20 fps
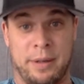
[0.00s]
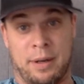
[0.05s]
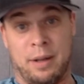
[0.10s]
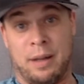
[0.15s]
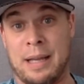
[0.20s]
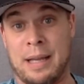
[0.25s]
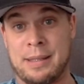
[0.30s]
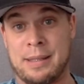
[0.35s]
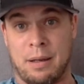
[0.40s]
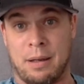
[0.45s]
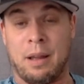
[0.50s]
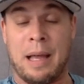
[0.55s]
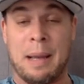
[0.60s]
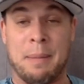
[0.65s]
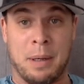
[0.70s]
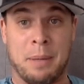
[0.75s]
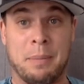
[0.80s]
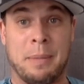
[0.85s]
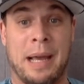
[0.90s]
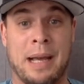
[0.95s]
And I'm
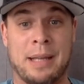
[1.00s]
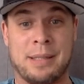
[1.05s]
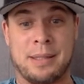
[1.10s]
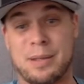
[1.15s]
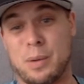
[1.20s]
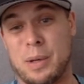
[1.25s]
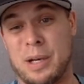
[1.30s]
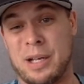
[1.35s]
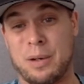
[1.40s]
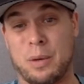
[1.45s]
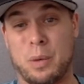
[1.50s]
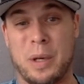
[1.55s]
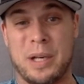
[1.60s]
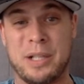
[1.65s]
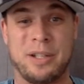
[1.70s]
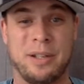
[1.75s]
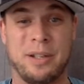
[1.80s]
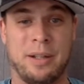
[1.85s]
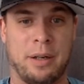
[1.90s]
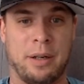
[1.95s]
going to ask this
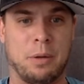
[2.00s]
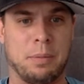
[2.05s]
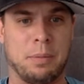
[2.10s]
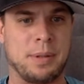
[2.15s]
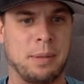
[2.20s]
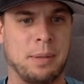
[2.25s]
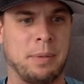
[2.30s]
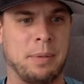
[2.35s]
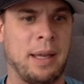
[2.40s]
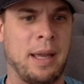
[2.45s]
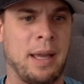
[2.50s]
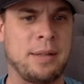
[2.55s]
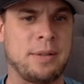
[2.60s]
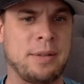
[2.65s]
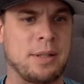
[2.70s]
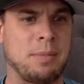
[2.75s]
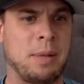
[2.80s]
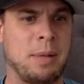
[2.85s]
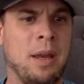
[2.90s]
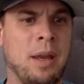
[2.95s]
question. I hope somebody
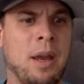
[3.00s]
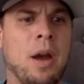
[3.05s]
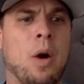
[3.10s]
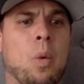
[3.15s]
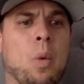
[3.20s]
answers me.